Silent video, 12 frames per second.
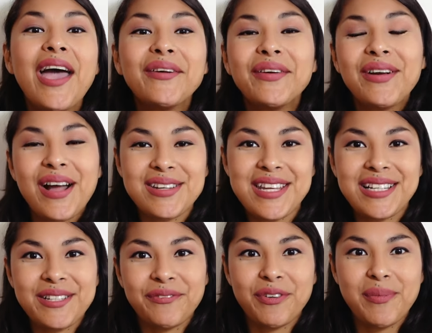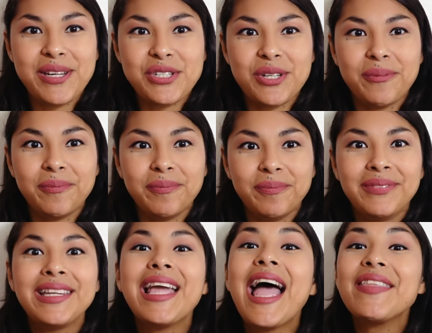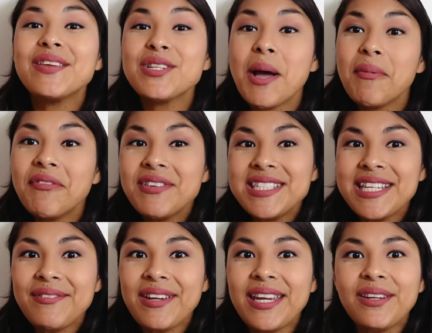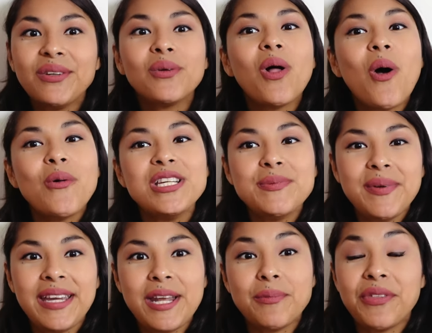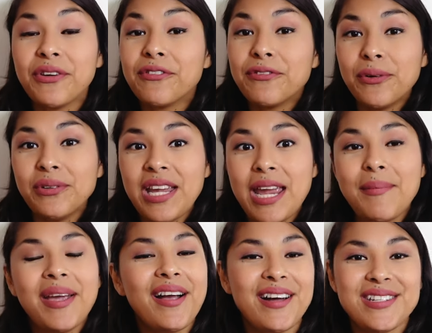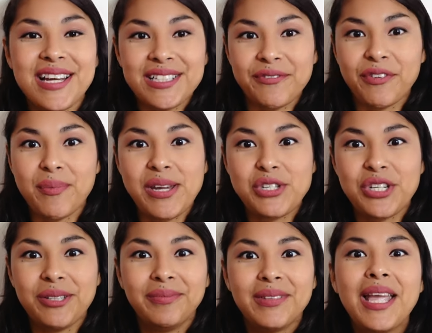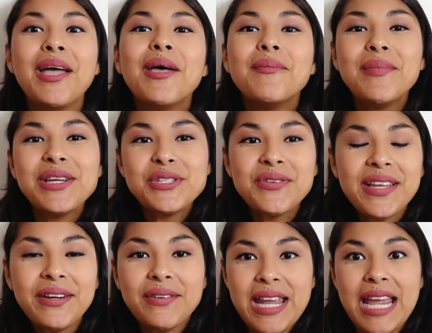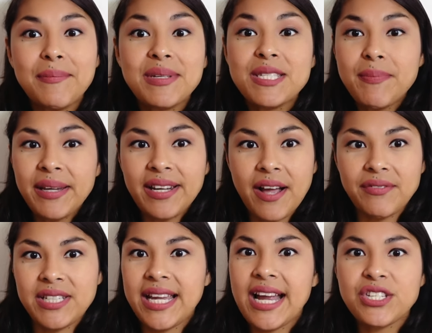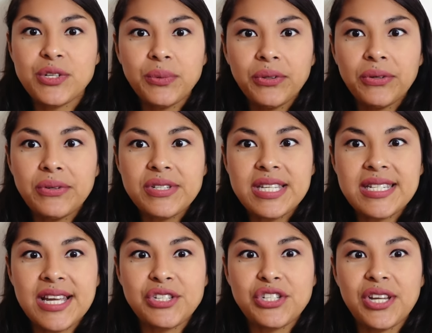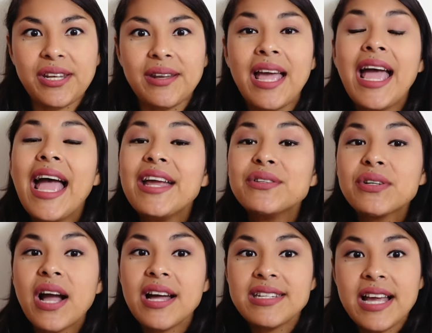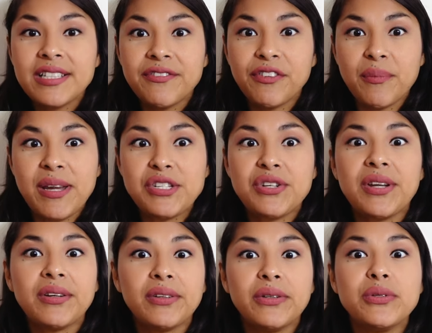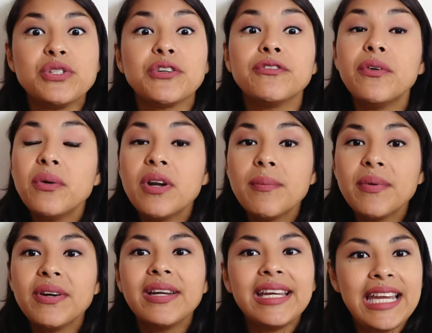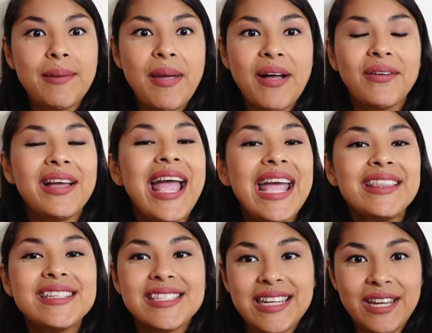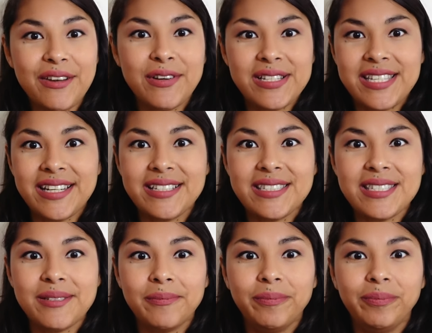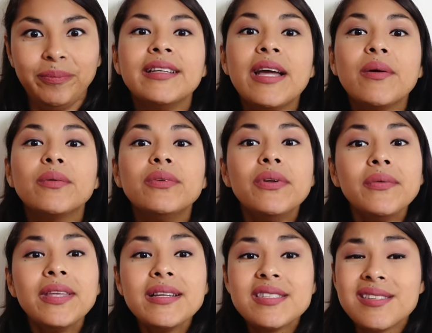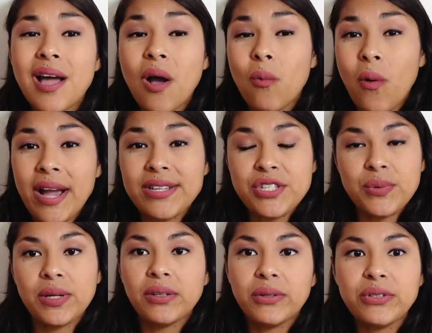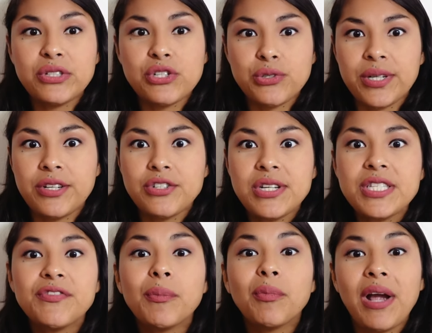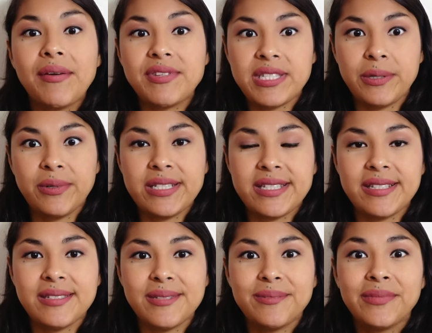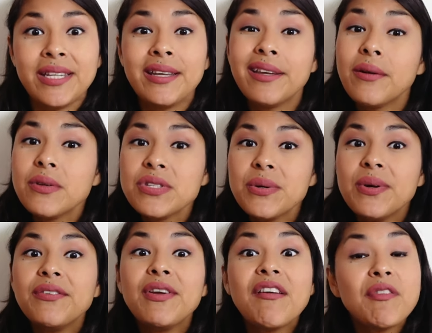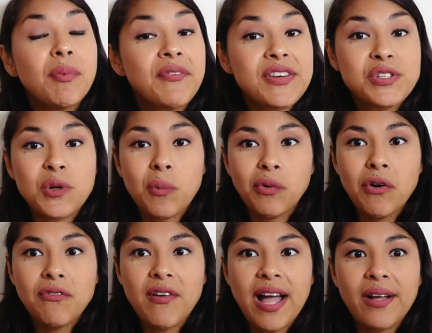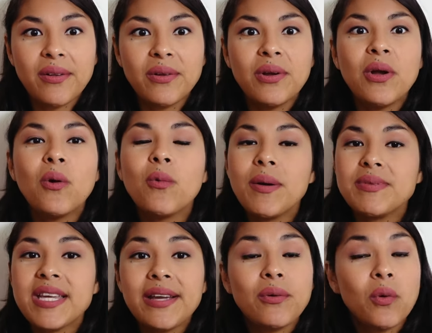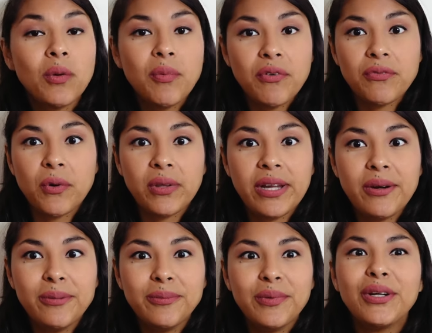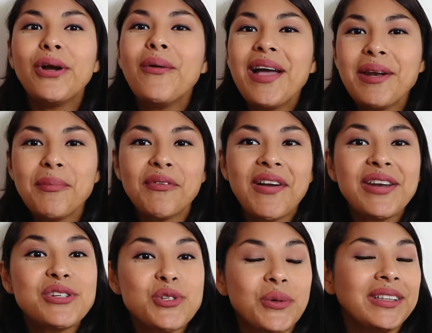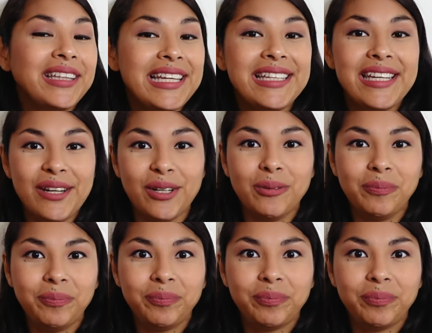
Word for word: Header and contact information. At the top of a CV, you'll always begin with your full name and contact information. Make sure that your name is big enough to catch the recruiter's attention, and your contact information includes your phone number, email, and the city of residence. Now, note that it's not wise to include your street address for privacy reasons. And also, if you have a professional profile, website, or portfolio, go ahead and provide a shortened link here.